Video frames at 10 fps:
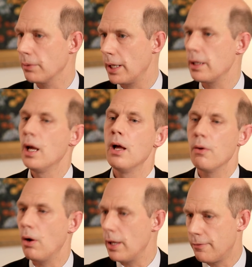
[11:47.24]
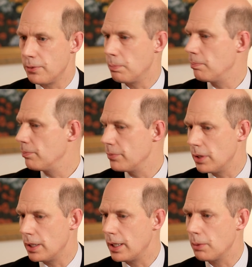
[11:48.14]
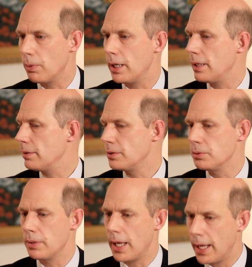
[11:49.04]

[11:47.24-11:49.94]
Great. If you in any way do